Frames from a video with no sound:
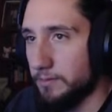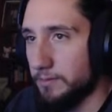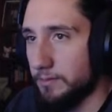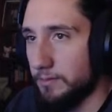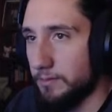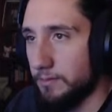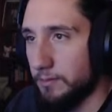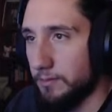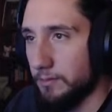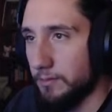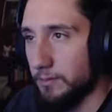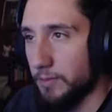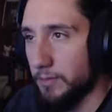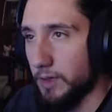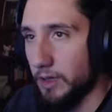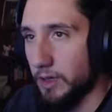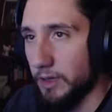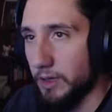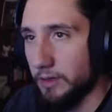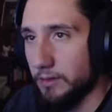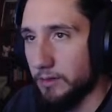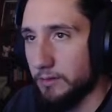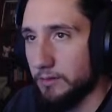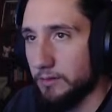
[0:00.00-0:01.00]

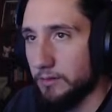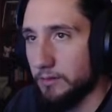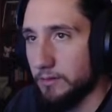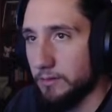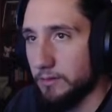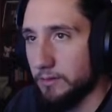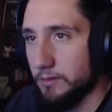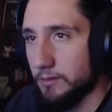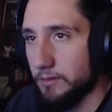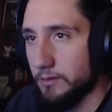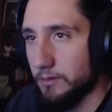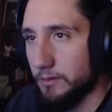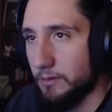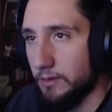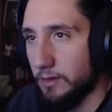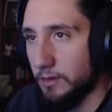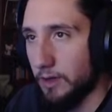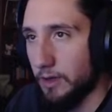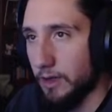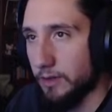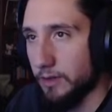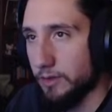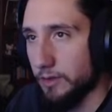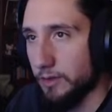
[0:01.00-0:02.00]
But
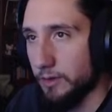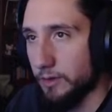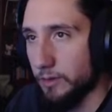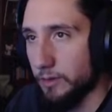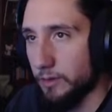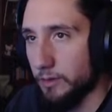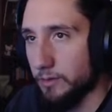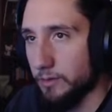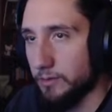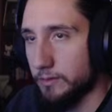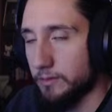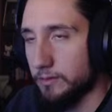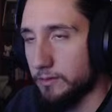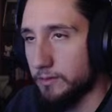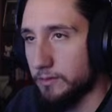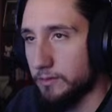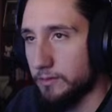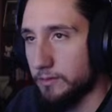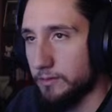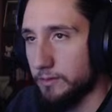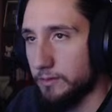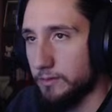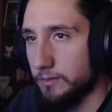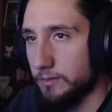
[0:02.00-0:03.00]
yeah, so
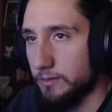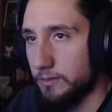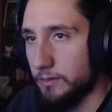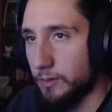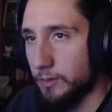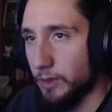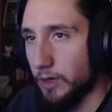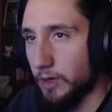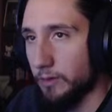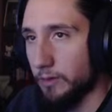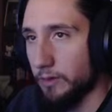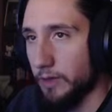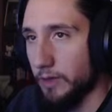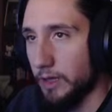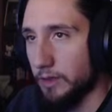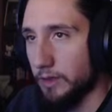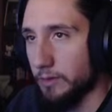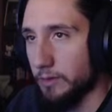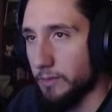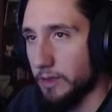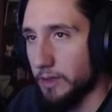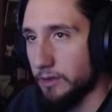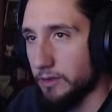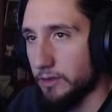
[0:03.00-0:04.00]
whatever that
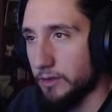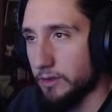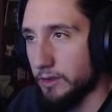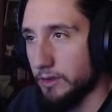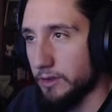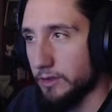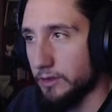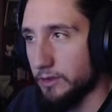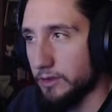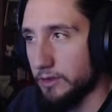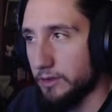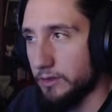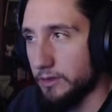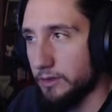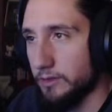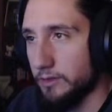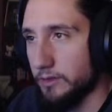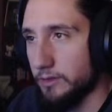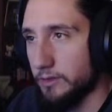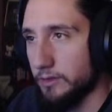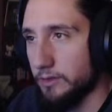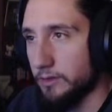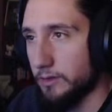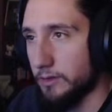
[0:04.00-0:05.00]
dimension is,
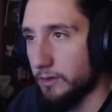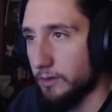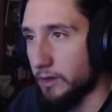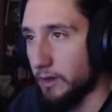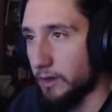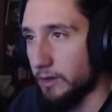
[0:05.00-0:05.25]
okay.